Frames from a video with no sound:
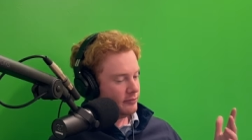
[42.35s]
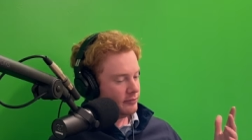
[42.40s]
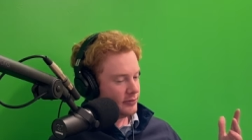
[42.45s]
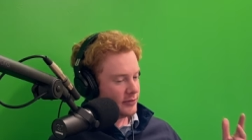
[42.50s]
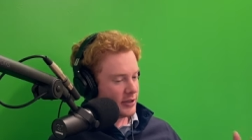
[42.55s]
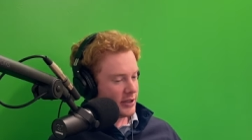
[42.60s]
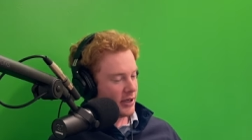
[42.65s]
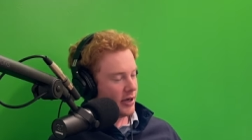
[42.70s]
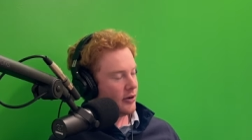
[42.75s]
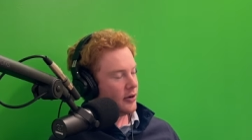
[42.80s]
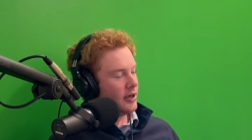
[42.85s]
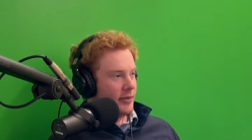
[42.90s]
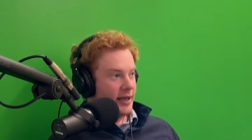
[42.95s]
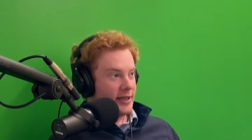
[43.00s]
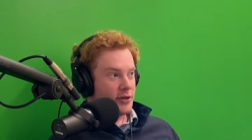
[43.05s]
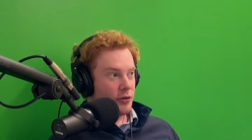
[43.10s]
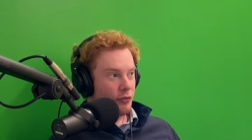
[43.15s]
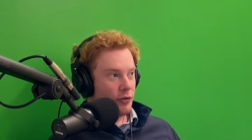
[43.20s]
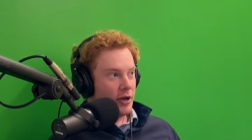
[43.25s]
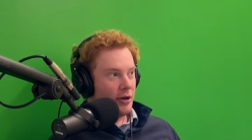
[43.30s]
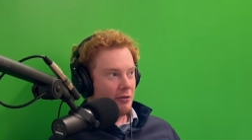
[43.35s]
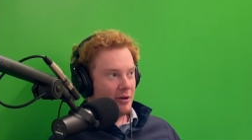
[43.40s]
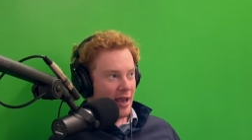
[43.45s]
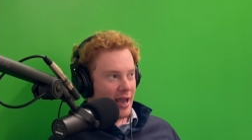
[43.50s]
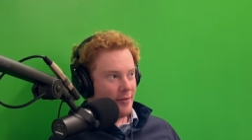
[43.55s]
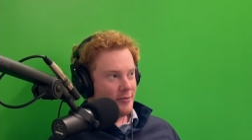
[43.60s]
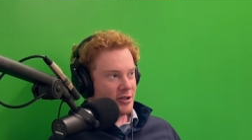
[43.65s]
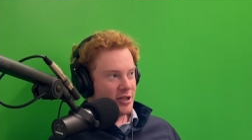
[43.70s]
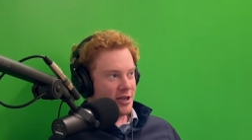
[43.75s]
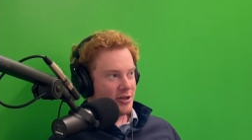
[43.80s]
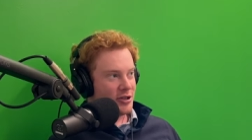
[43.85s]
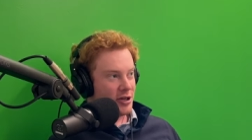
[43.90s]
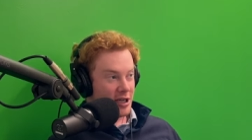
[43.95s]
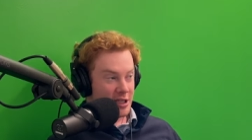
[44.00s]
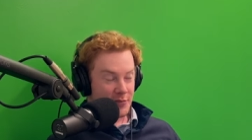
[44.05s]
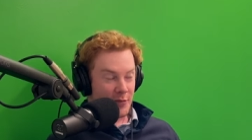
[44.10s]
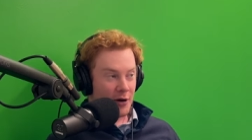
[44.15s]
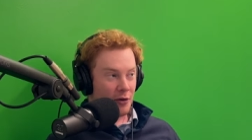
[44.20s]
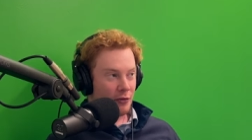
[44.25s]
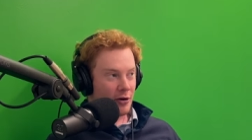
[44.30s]
So it's a real game changer. It's
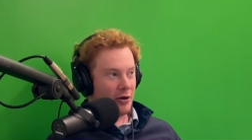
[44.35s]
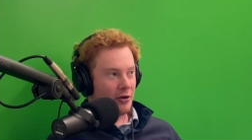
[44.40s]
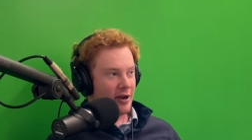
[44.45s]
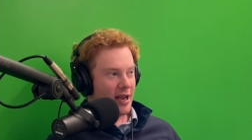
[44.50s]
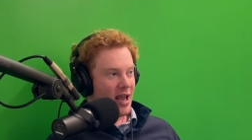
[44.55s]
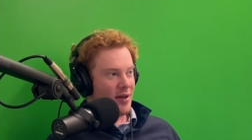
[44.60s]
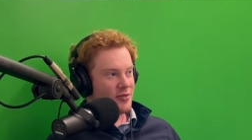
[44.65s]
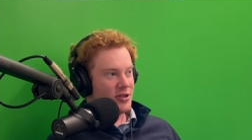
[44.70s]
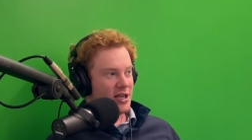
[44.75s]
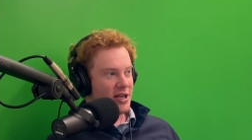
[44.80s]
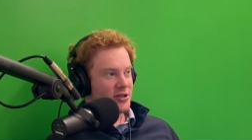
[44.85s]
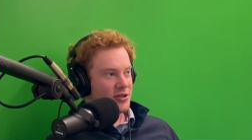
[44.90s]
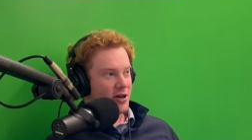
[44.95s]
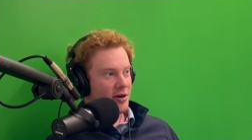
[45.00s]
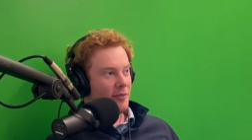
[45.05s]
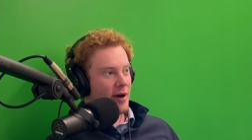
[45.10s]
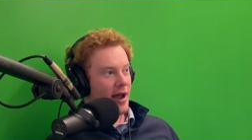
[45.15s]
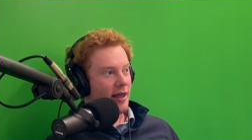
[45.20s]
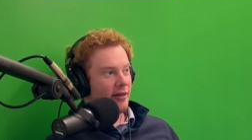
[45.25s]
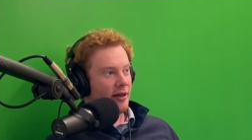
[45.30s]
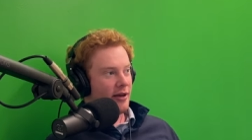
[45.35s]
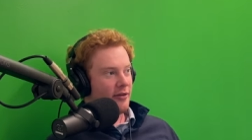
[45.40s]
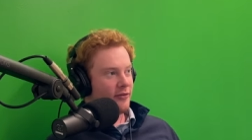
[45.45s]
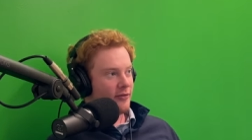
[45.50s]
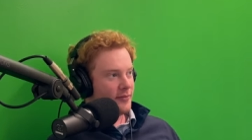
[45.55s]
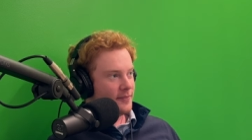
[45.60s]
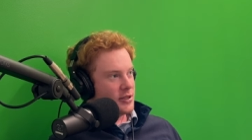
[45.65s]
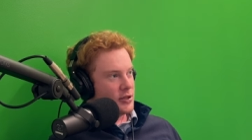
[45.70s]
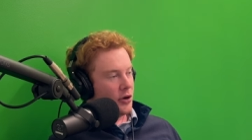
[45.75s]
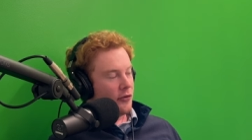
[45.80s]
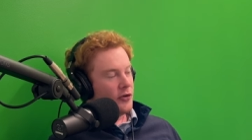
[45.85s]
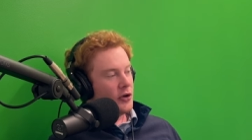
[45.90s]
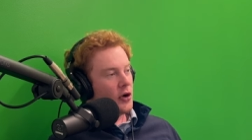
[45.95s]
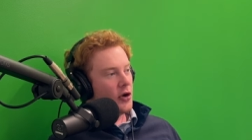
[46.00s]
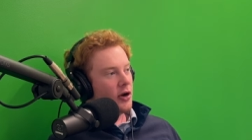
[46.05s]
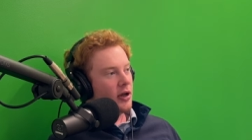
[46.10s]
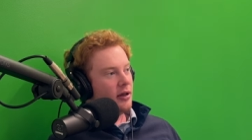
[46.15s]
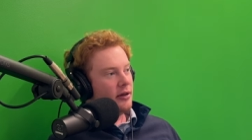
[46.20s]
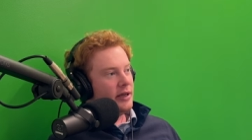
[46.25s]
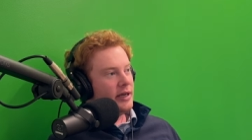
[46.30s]
been a real game changer in my life. So if you go
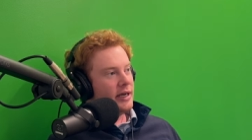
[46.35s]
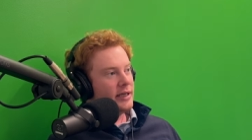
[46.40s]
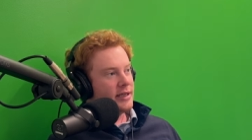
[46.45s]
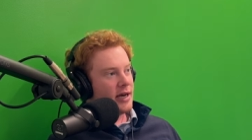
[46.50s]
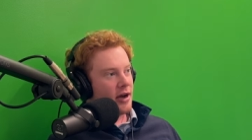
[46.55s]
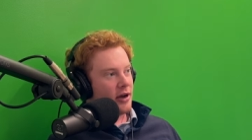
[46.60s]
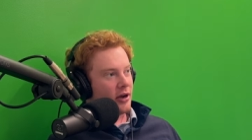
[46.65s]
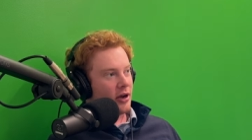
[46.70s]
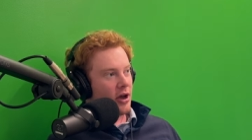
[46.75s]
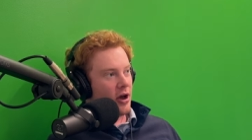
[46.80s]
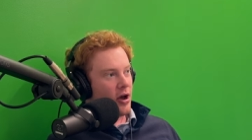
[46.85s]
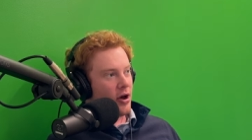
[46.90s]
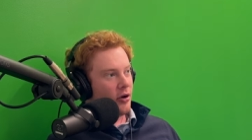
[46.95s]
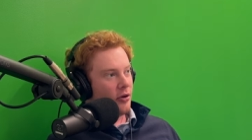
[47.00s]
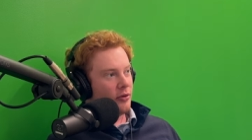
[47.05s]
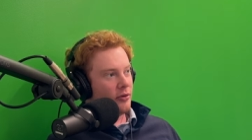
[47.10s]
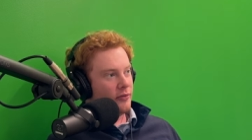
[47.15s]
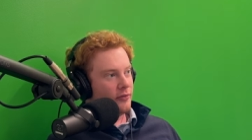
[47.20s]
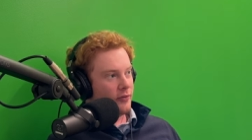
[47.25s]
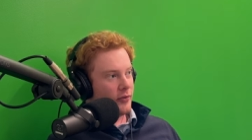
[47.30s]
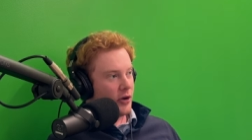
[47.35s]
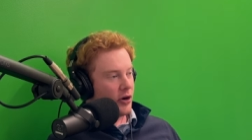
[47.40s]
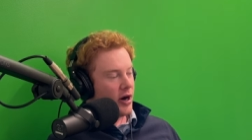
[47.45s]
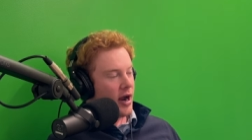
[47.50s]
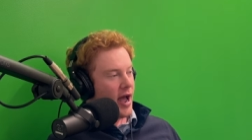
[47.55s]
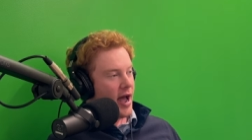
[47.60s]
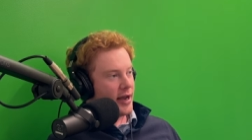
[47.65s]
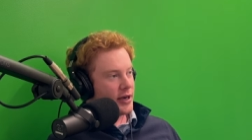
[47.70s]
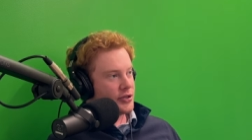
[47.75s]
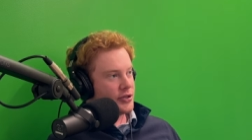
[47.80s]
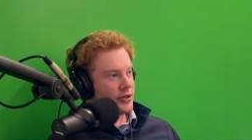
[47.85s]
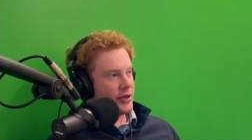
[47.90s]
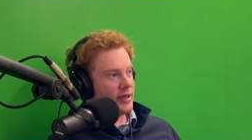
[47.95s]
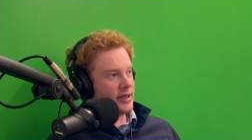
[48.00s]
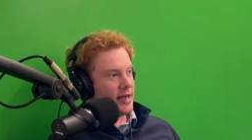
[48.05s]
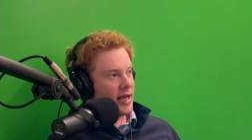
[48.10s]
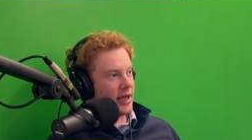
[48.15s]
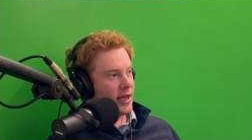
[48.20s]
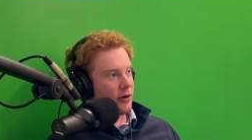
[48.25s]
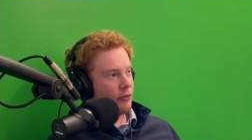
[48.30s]
to Cleana.co, they're actually
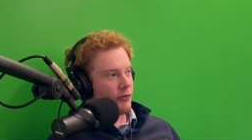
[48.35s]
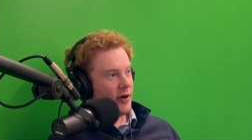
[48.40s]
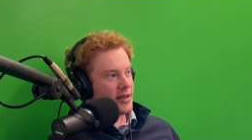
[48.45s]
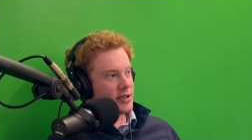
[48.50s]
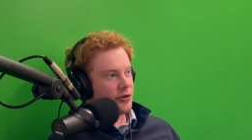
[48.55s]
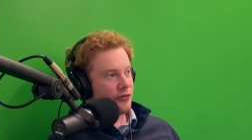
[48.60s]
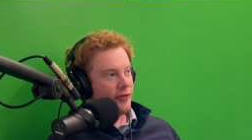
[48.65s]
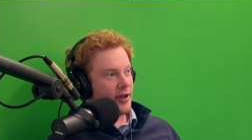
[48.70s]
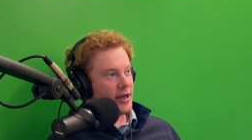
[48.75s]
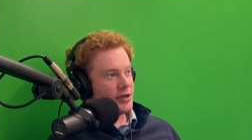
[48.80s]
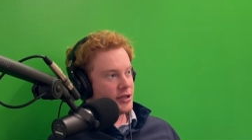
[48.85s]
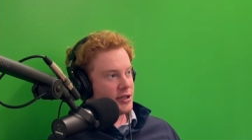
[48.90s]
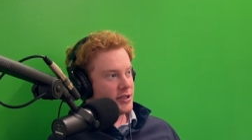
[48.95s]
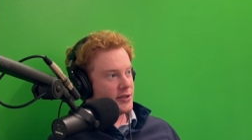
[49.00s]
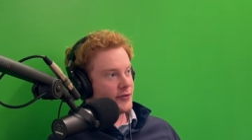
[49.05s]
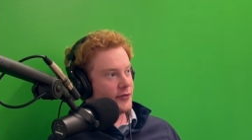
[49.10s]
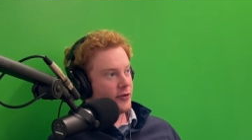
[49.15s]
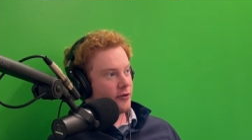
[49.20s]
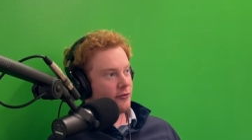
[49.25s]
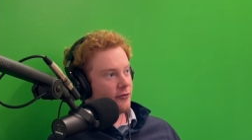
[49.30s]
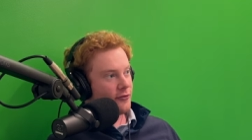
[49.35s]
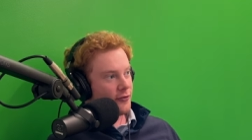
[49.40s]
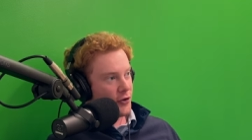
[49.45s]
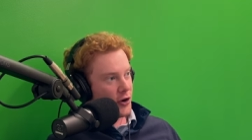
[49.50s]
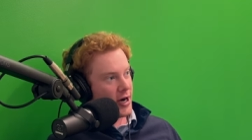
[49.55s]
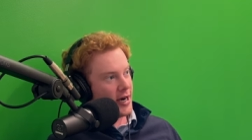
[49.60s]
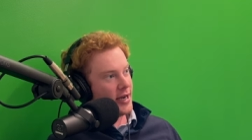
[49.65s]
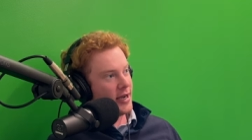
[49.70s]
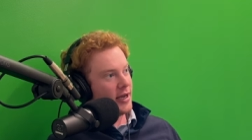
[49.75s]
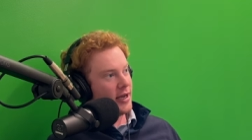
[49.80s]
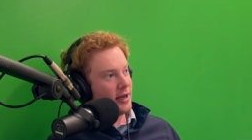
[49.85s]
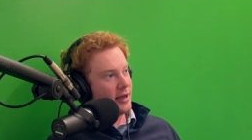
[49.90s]
taking reservations for free.